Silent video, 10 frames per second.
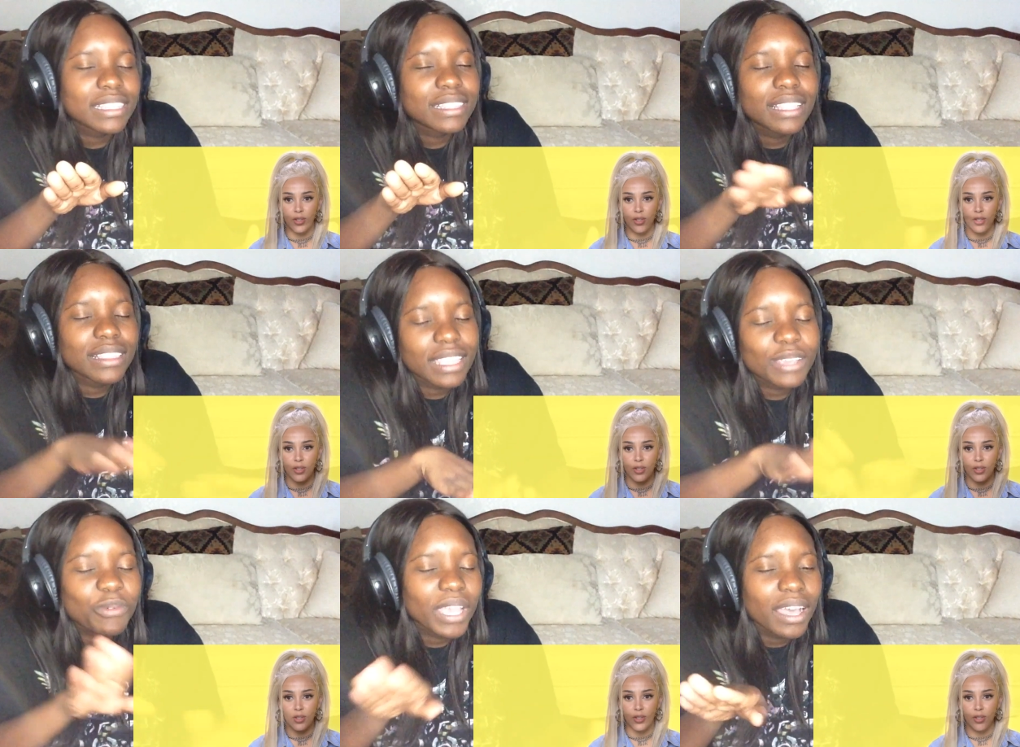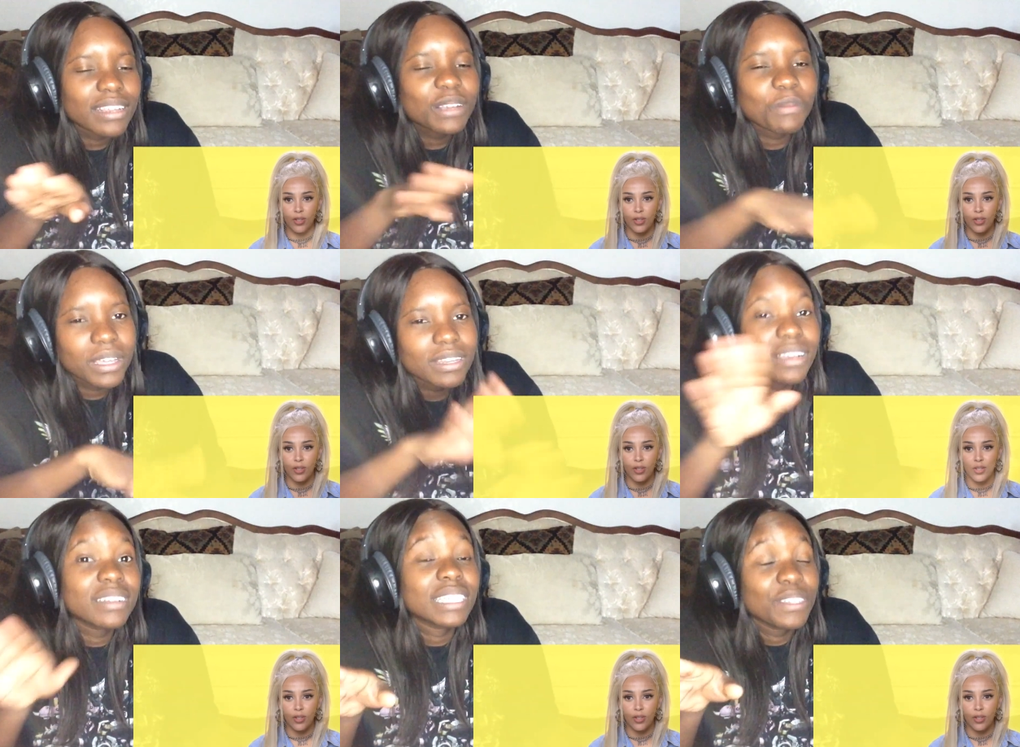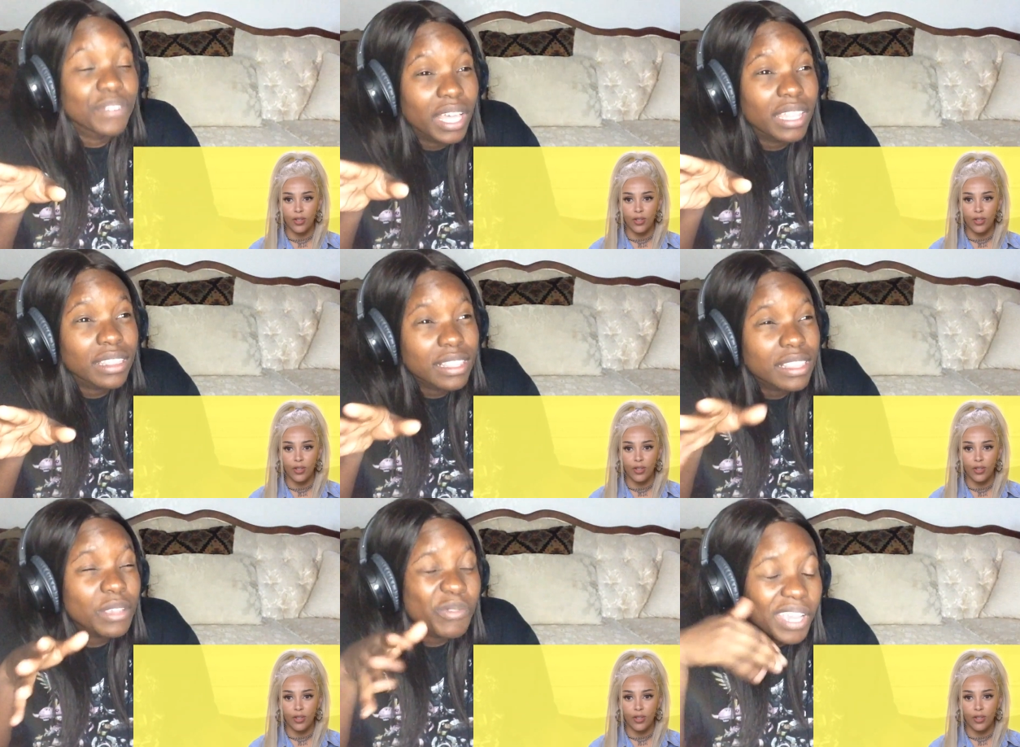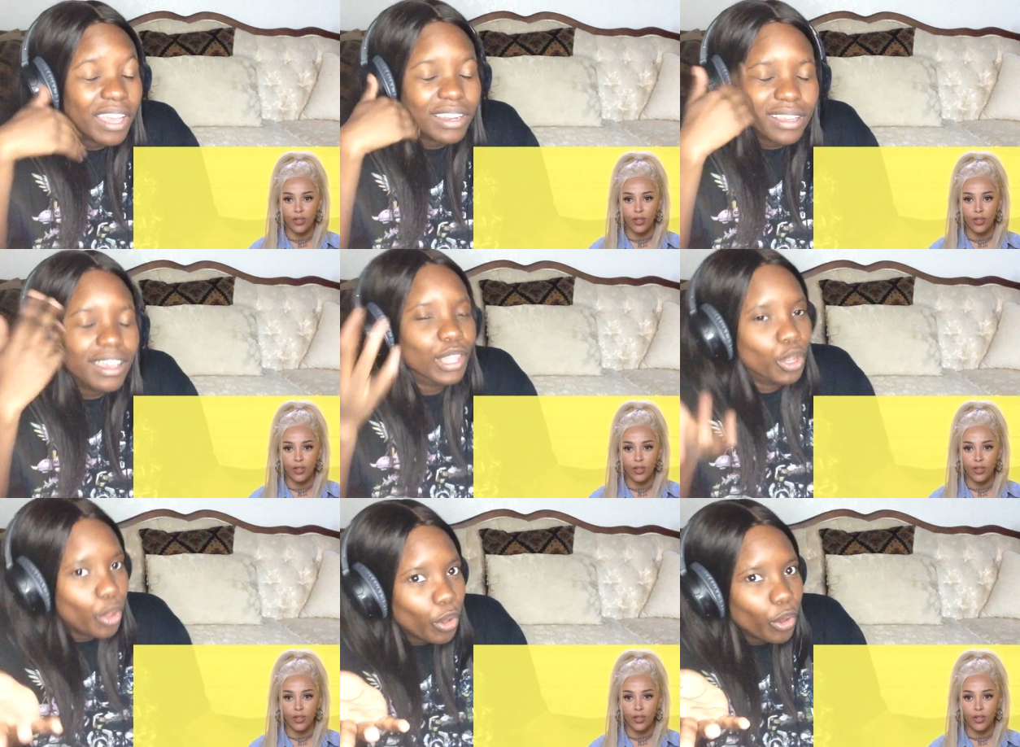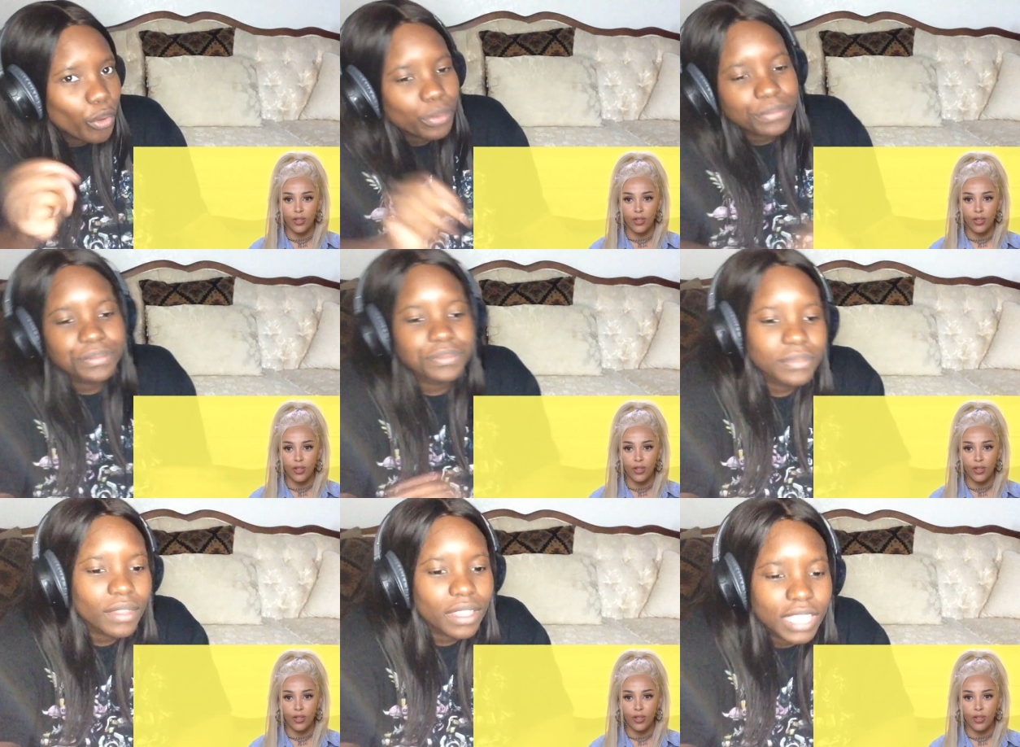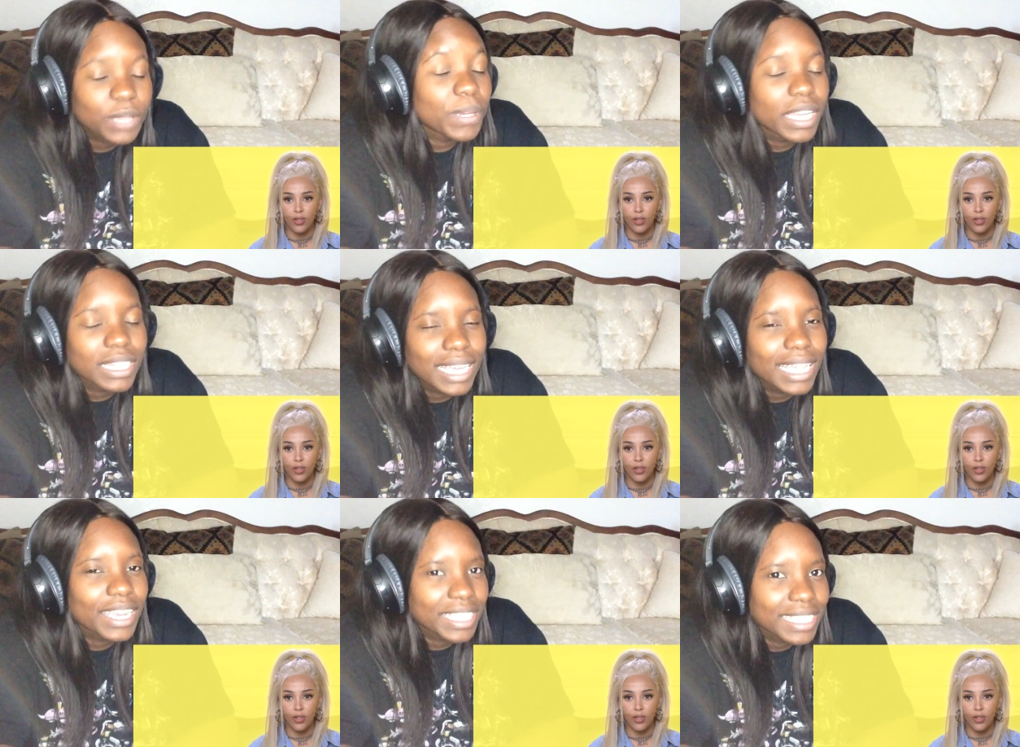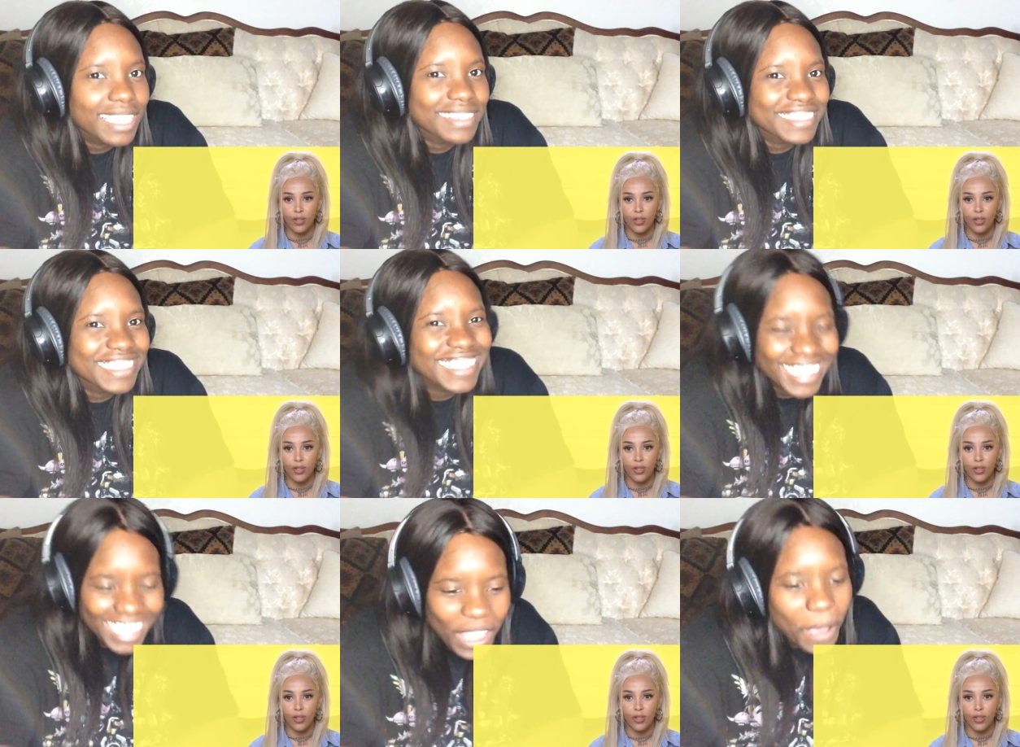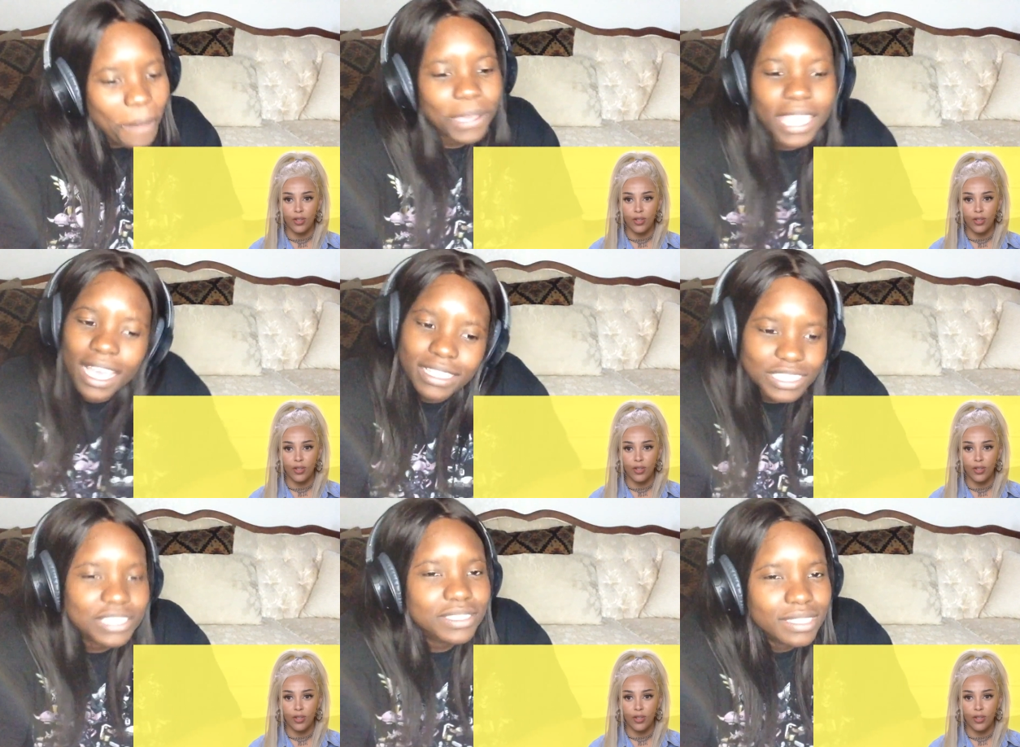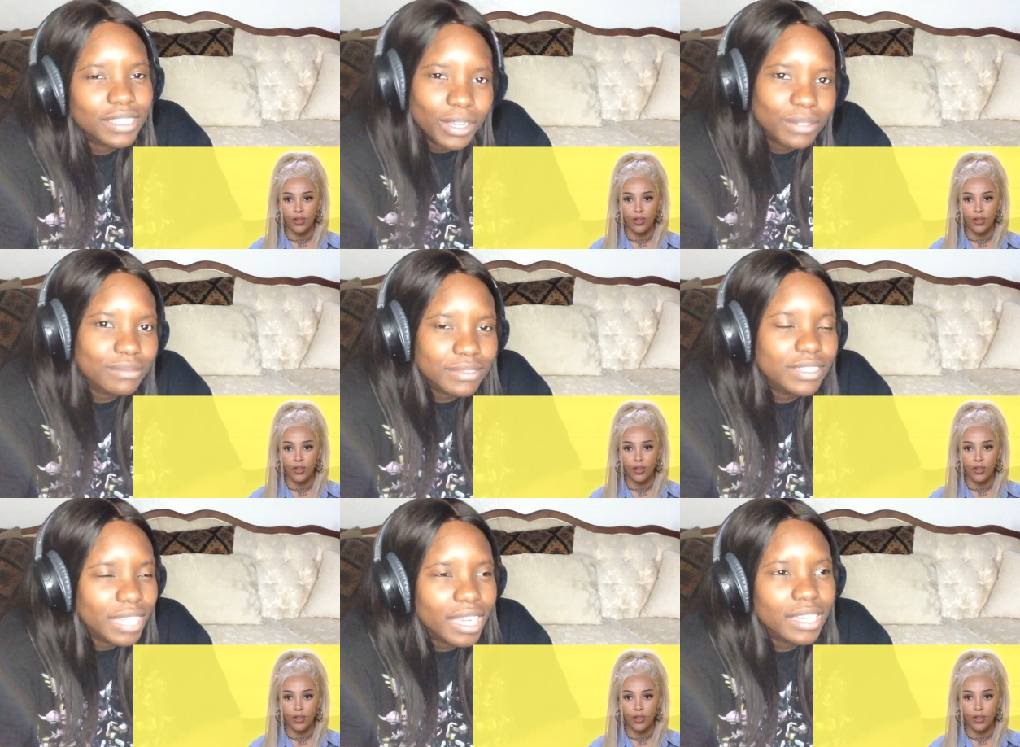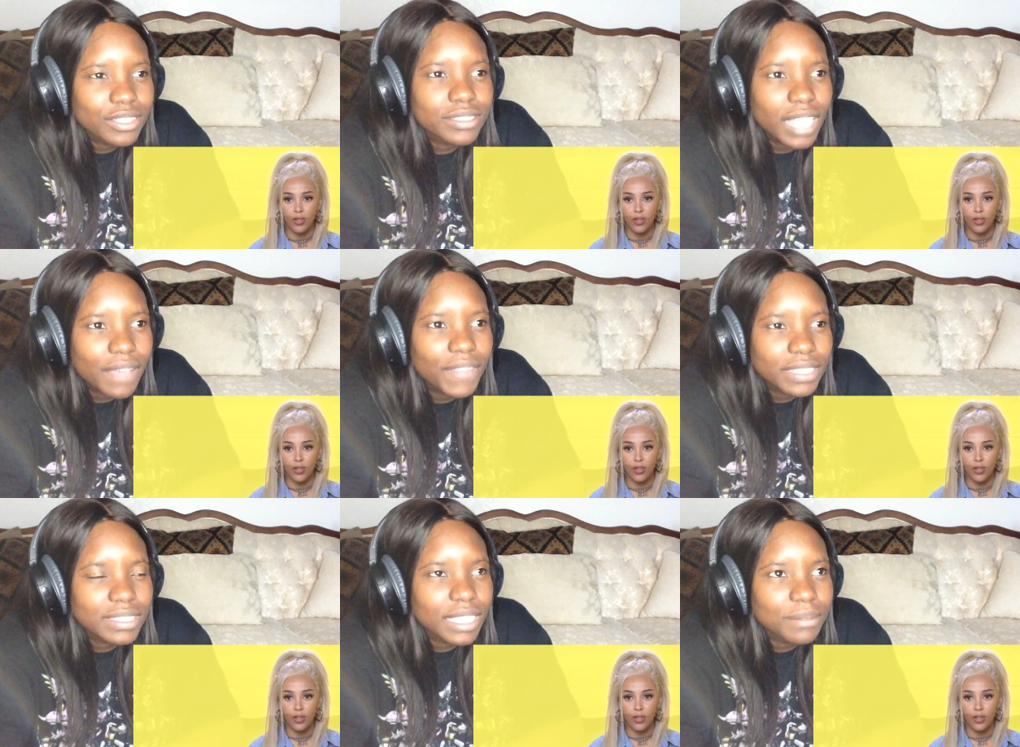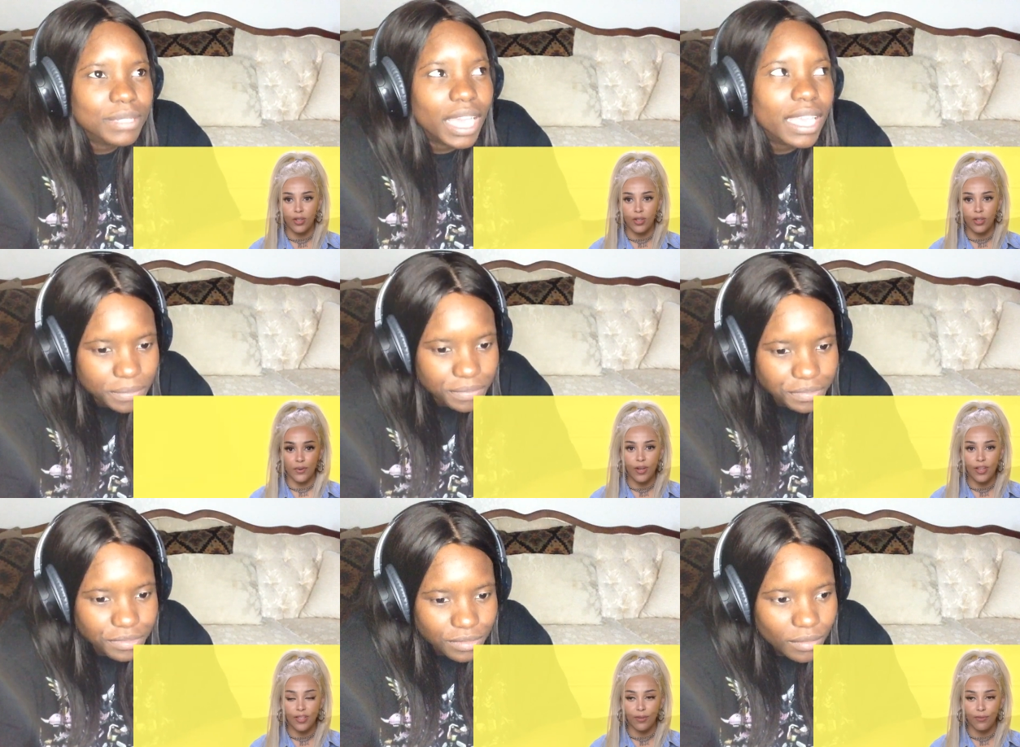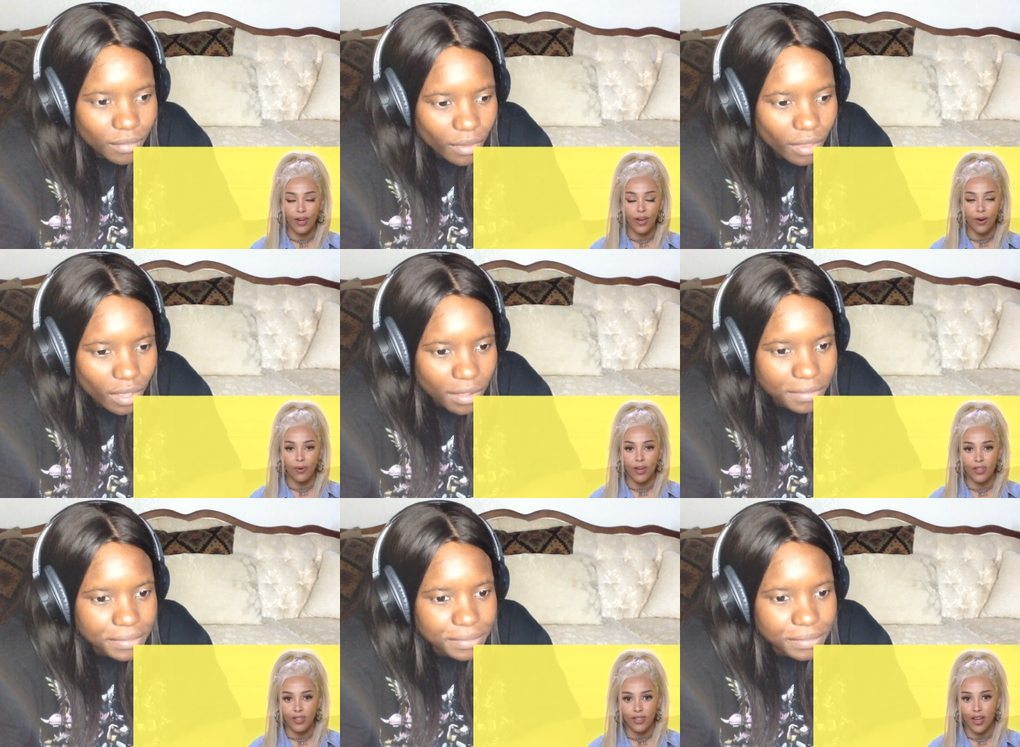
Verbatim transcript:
Speaker 1: thick, the thick Rihanna. Come on. Even I like the thick Rihanna. Hello. Thick Rihanna got everything. But yeah, just, you know, Rihanna used to have that same diet.
Speaker 2: Oh, as fruity as the video